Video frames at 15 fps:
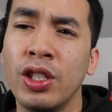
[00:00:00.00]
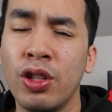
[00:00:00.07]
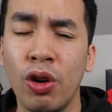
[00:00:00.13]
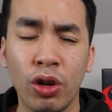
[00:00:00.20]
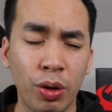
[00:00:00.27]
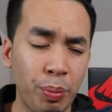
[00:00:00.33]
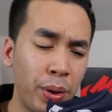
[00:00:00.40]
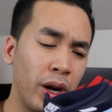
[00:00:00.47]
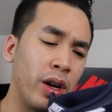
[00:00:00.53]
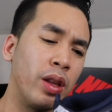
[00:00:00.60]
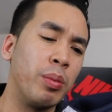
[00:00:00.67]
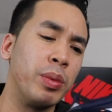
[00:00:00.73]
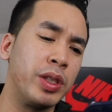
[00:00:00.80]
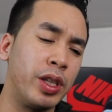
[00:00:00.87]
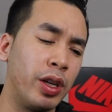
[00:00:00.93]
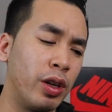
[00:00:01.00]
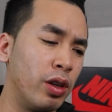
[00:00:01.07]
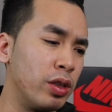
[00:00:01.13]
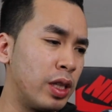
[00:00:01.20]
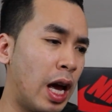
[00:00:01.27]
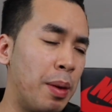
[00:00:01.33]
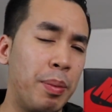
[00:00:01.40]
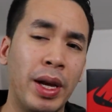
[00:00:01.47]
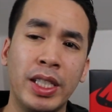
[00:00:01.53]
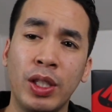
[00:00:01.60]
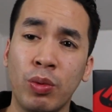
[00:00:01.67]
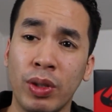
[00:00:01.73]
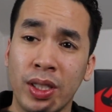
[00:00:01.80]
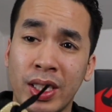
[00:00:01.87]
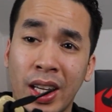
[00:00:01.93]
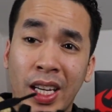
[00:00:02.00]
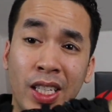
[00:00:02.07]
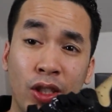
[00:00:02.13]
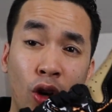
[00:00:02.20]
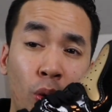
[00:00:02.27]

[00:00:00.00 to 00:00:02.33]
So compared to the materials, I basically want to say is